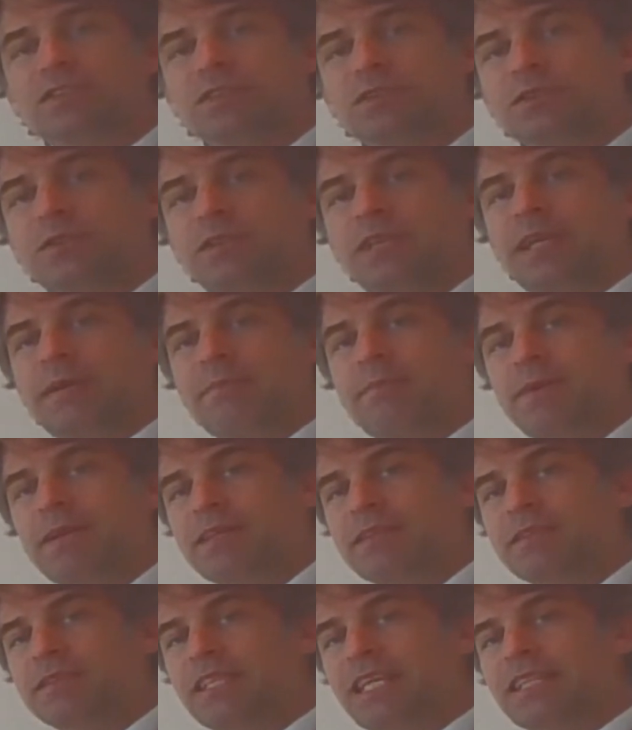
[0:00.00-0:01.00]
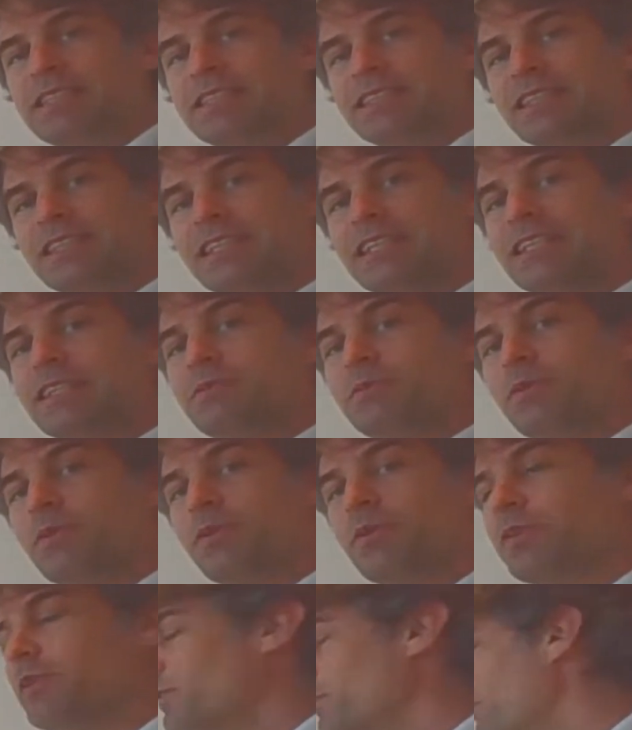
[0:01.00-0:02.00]
you do that by creating
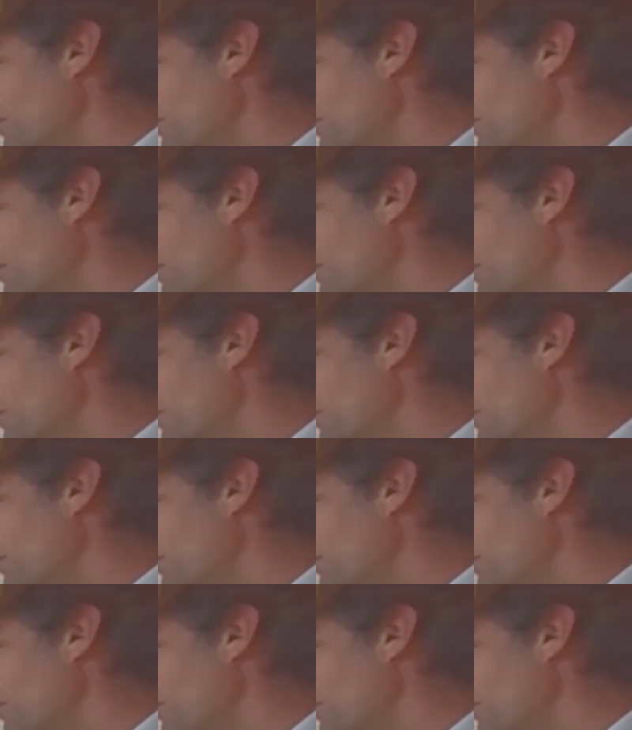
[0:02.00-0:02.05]
equal